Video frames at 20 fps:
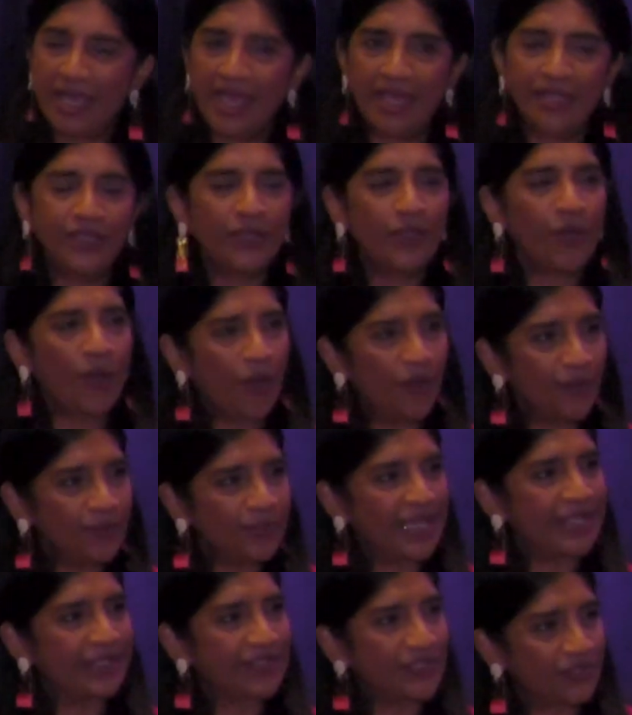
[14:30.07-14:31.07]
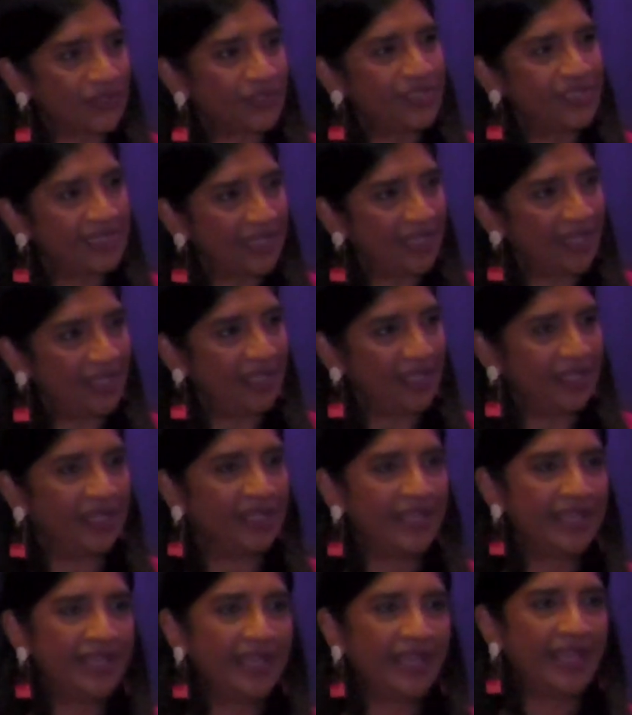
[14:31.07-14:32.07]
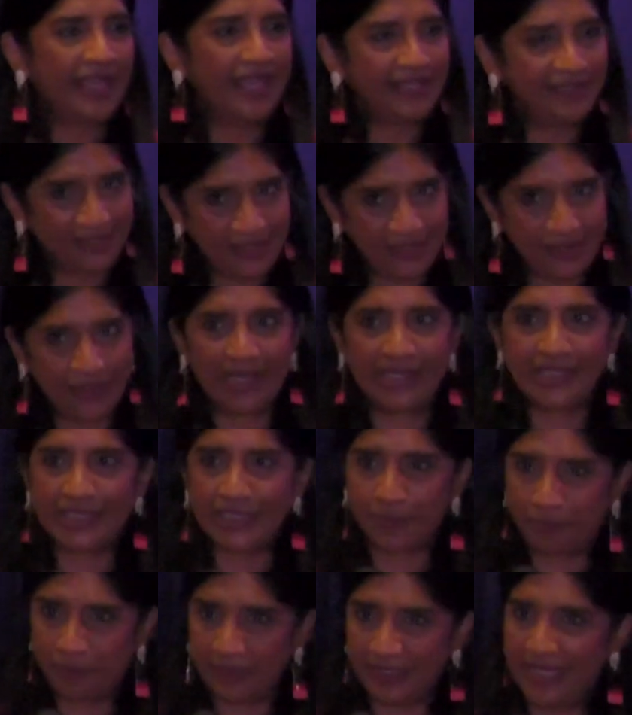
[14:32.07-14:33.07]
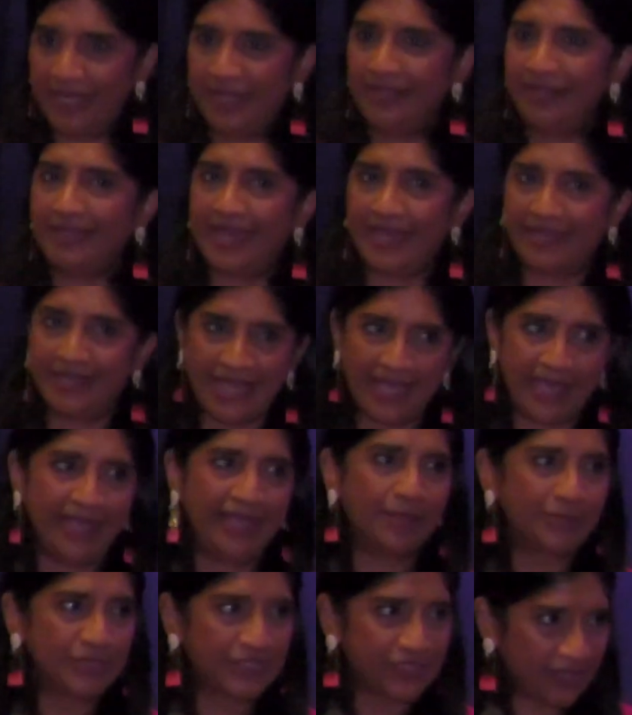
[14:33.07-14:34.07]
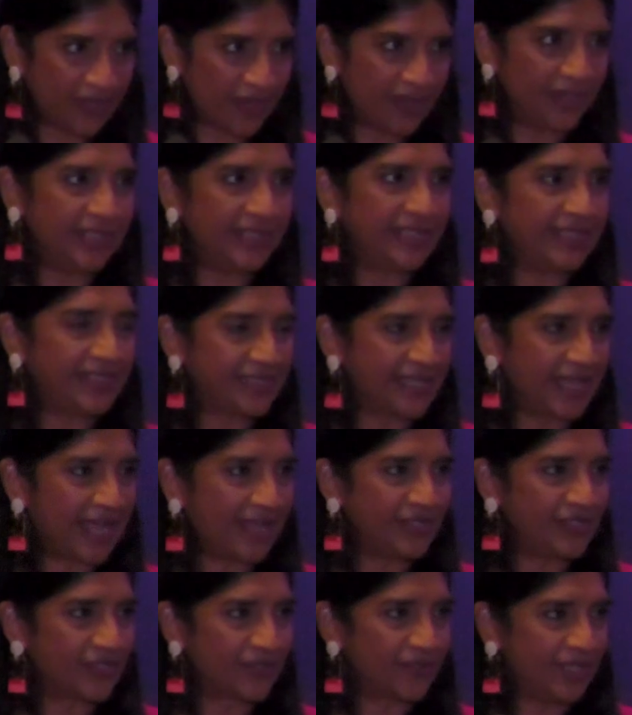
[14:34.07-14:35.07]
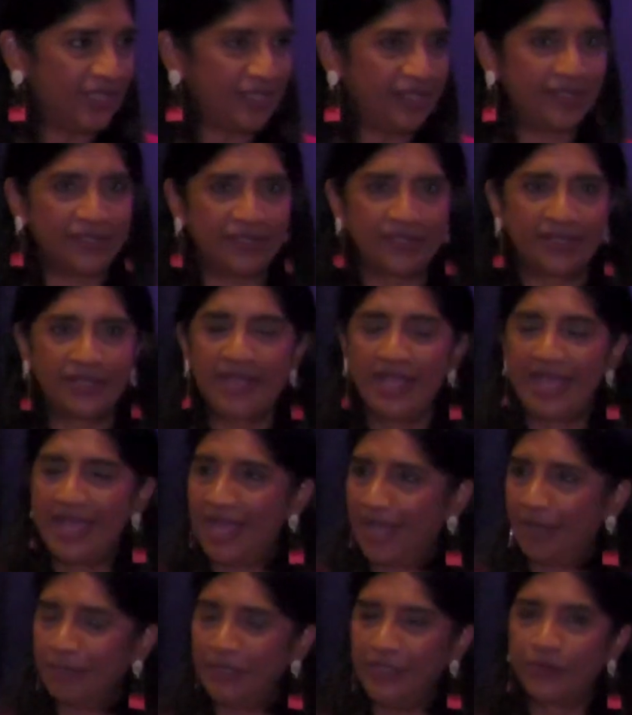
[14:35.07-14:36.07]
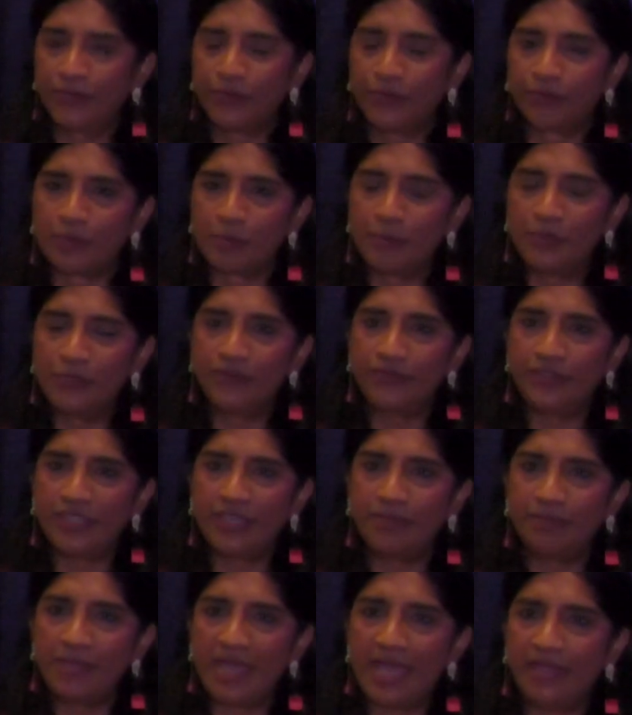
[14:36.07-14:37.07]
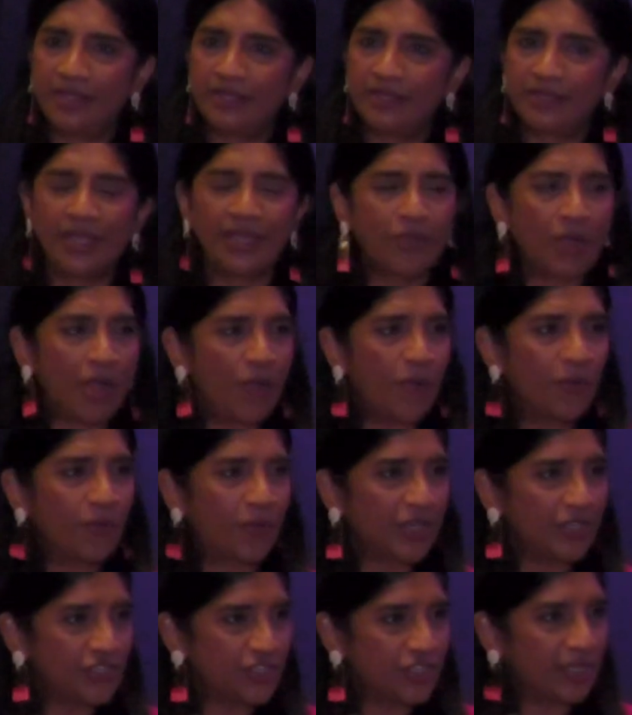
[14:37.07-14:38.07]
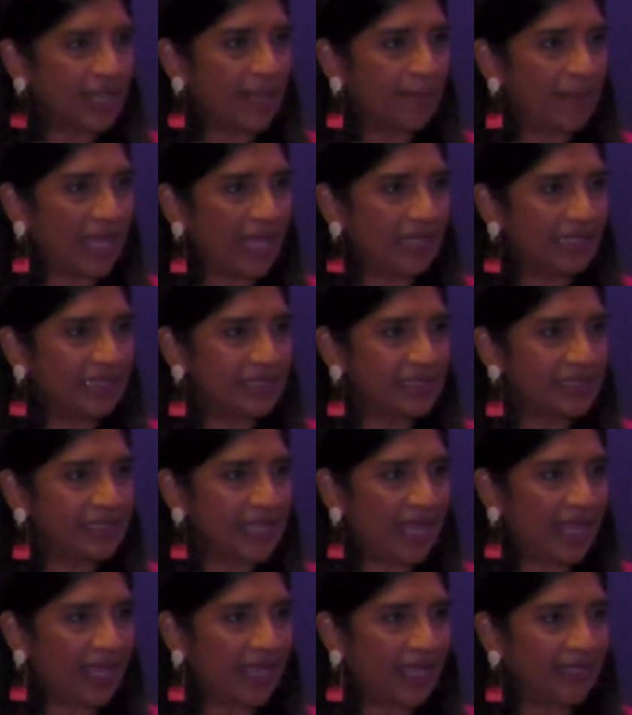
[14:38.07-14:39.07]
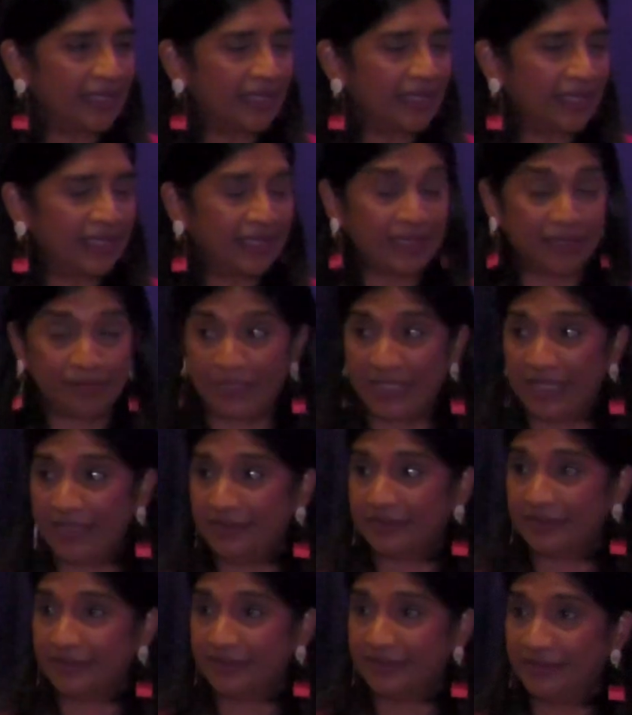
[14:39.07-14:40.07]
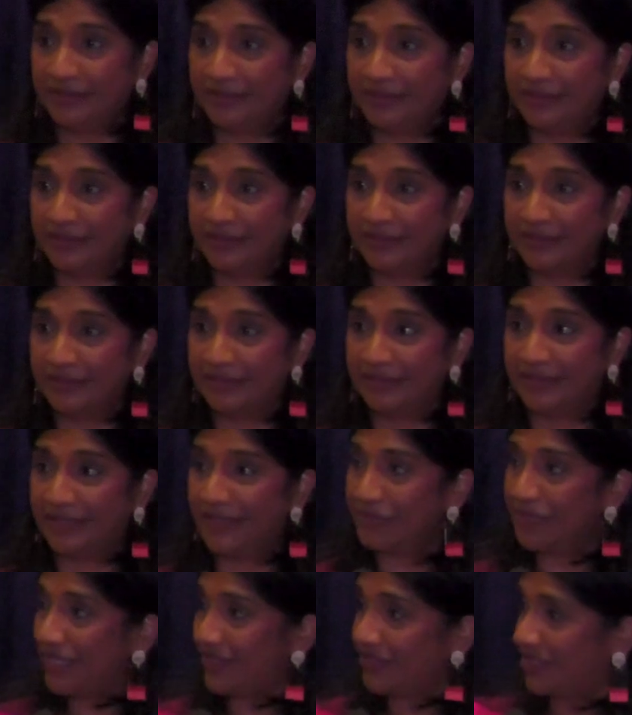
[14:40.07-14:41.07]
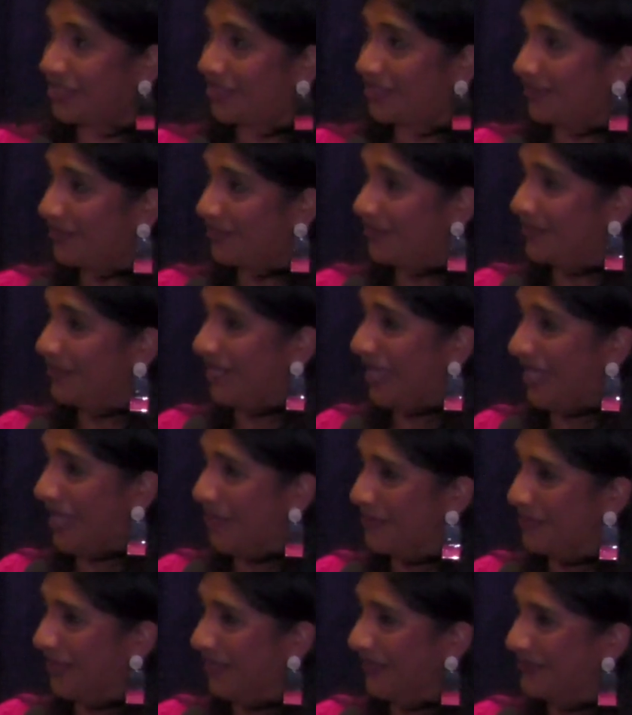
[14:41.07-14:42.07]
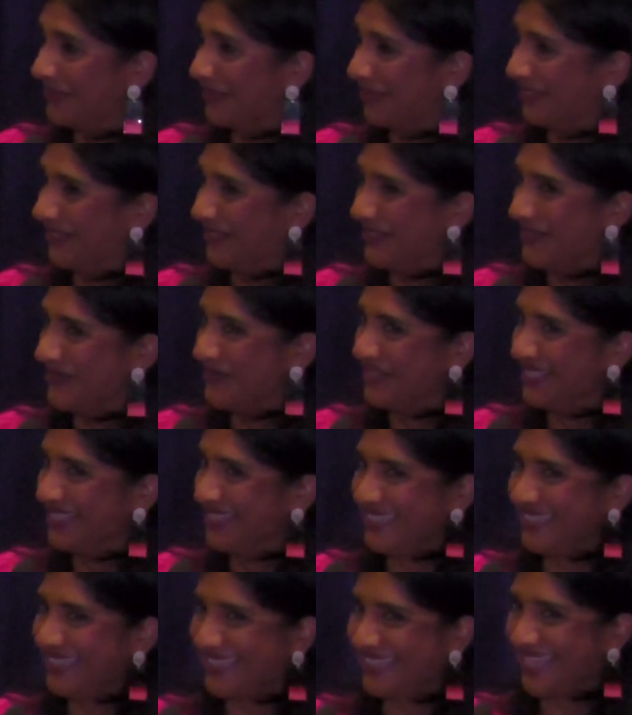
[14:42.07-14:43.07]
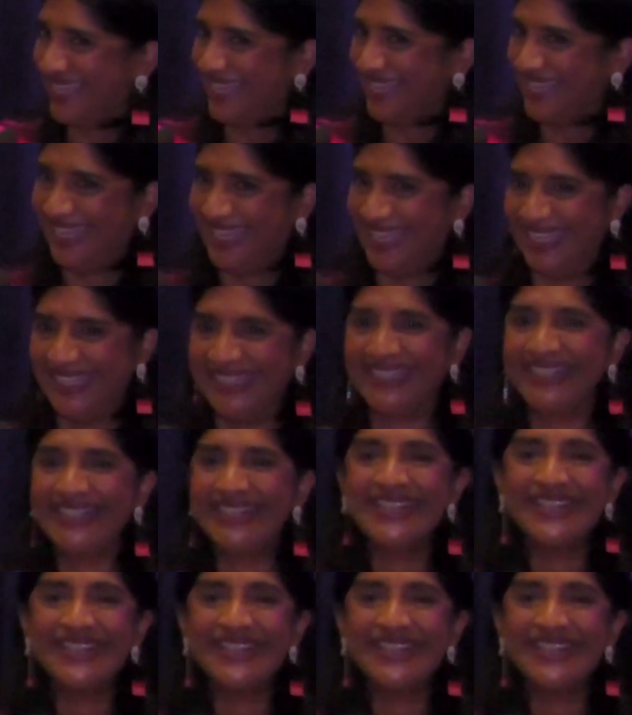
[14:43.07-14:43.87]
And they go, "Oh, that's our son." And, I explain that, "Hey, I'm sorry these signs are here. I'm here to remove them." And they're like, "Oh, why don't you come on inside?" And I'm like, "Ooh, I'm not sure that I want to go inside."